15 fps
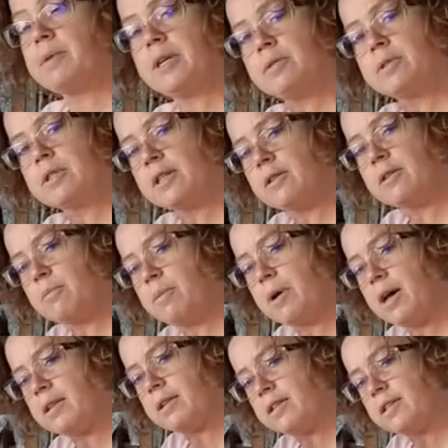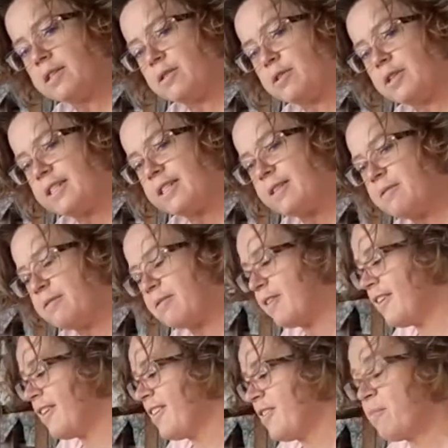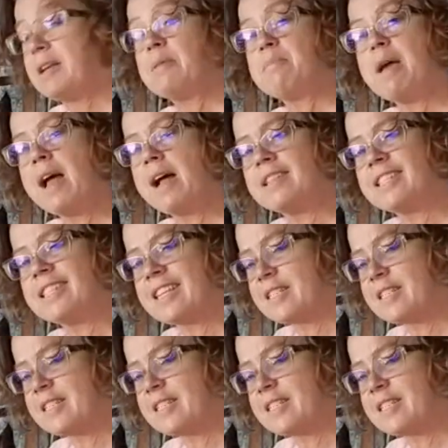We use, you know, bottles, so it doesn't, when it melts, it